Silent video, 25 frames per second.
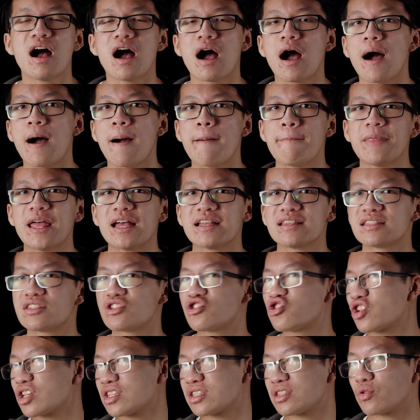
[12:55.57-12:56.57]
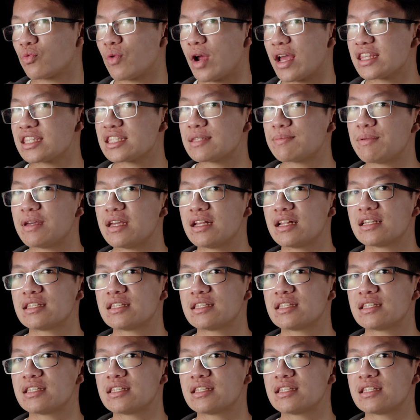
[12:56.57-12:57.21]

That's just the right speed,